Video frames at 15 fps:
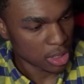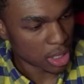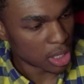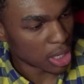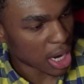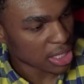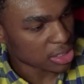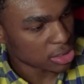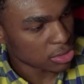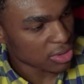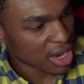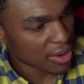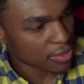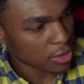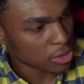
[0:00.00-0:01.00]
I actually do
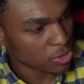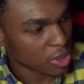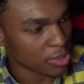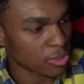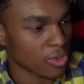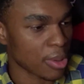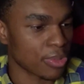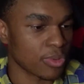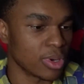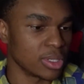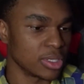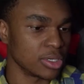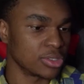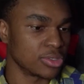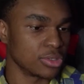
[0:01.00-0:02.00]
have those Raptor on
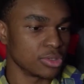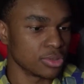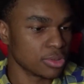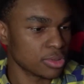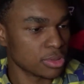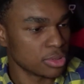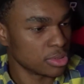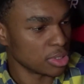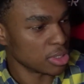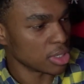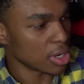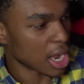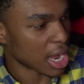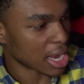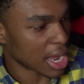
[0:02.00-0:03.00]
there too. So, you know,
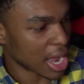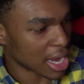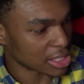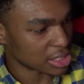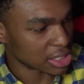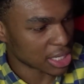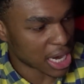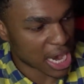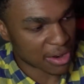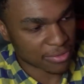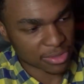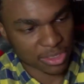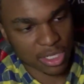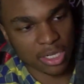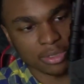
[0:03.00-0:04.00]
I have
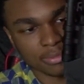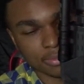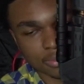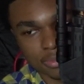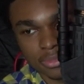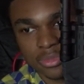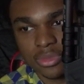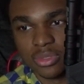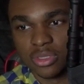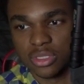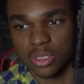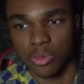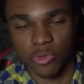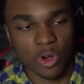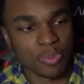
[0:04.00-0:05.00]
some
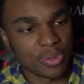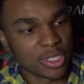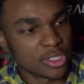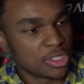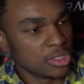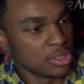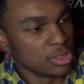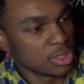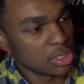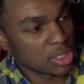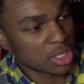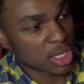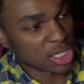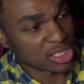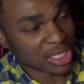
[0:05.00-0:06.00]
grippage,
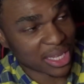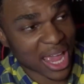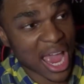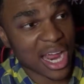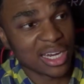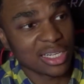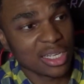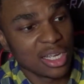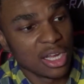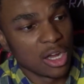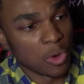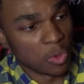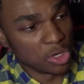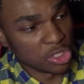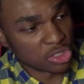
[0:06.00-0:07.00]
because the can,
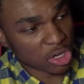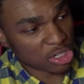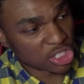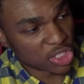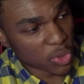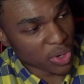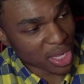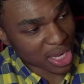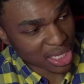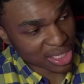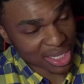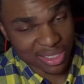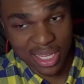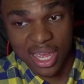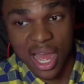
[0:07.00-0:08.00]
when you start shooting, it
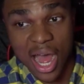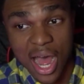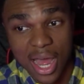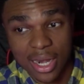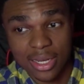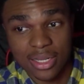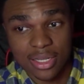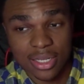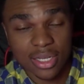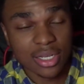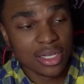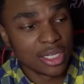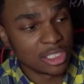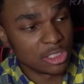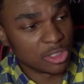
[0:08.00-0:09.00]
does get hot.
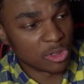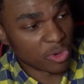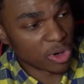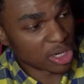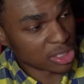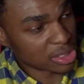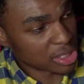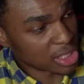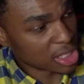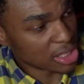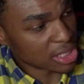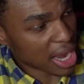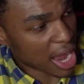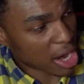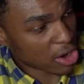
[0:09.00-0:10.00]
The
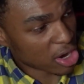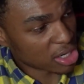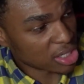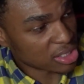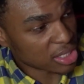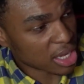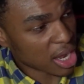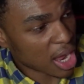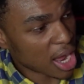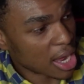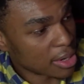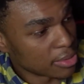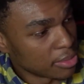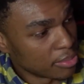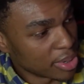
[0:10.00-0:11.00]
handguard does get hot,
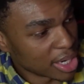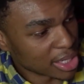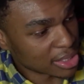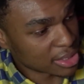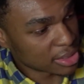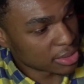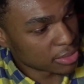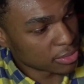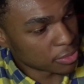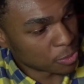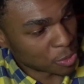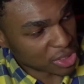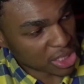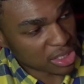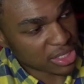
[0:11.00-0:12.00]
but
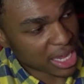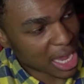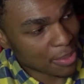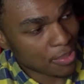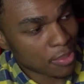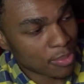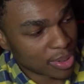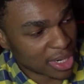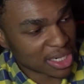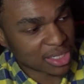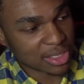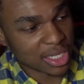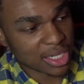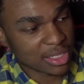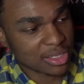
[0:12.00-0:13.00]
with the tape plus
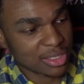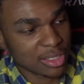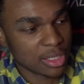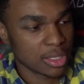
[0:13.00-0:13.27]
this,